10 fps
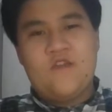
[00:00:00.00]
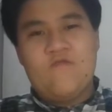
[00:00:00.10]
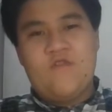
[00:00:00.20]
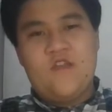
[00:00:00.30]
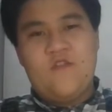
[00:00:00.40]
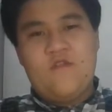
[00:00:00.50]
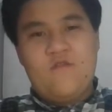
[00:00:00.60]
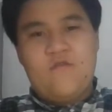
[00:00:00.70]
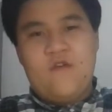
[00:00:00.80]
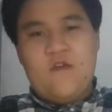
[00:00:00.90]
when
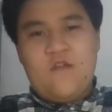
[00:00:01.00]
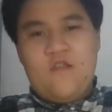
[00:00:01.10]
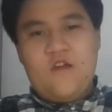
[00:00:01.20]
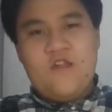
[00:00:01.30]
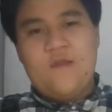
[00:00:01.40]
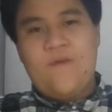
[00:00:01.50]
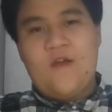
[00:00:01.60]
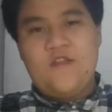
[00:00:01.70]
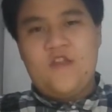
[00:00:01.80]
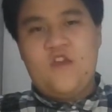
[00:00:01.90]
you learn
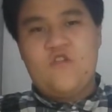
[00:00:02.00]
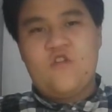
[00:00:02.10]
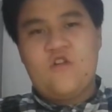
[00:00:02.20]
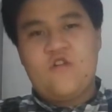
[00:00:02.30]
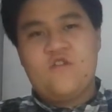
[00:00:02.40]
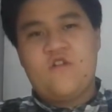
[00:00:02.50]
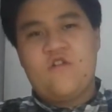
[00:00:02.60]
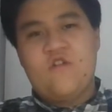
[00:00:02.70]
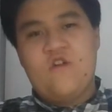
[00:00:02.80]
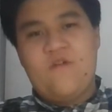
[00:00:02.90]
about nature,
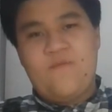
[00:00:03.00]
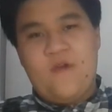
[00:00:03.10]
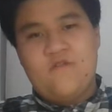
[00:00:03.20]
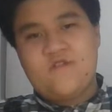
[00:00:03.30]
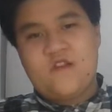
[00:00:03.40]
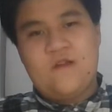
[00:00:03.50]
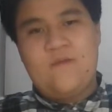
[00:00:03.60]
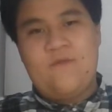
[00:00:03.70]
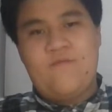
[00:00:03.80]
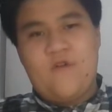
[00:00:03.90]
so your parents are gonna
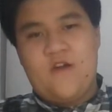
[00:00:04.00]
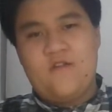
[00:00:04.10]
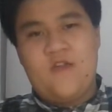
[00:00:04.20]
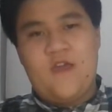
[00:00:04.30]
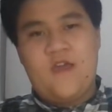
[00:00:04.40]
be proud.